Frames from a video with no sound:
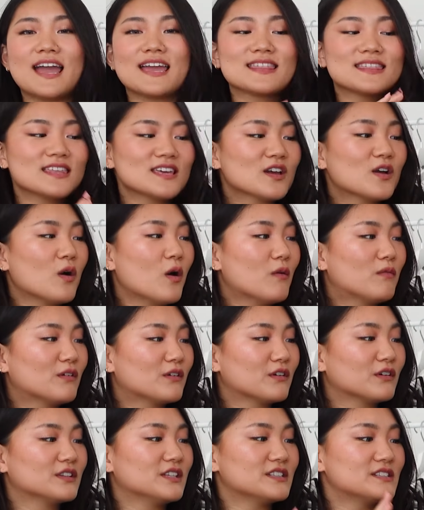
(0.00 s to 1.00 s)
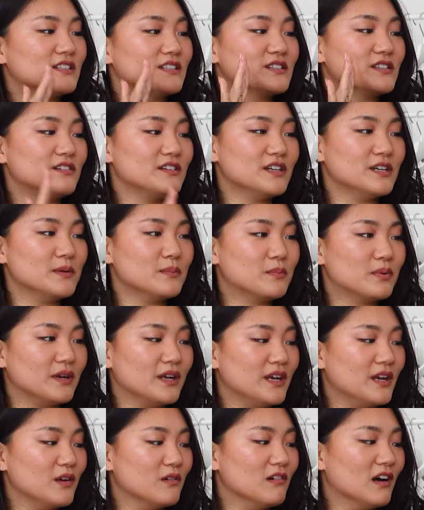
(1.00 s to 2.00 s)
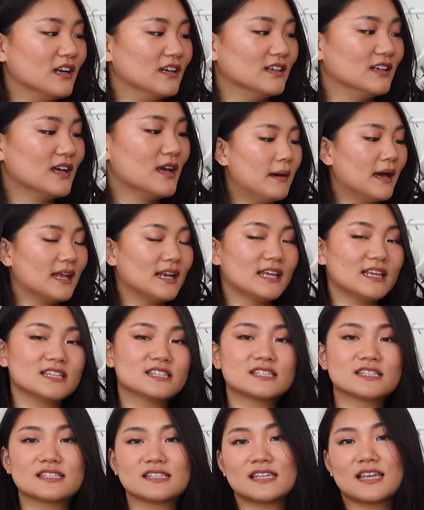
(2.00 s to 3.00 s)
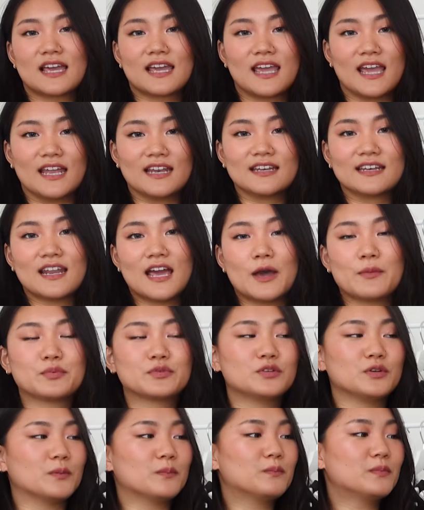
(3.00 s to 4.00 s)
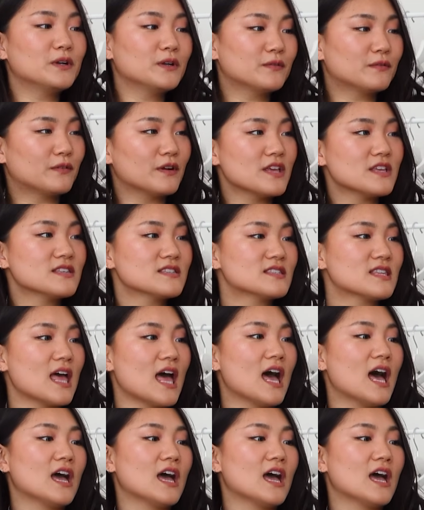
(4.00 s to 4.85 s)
I think overall this is a really pretty one, but it's again up to your preference.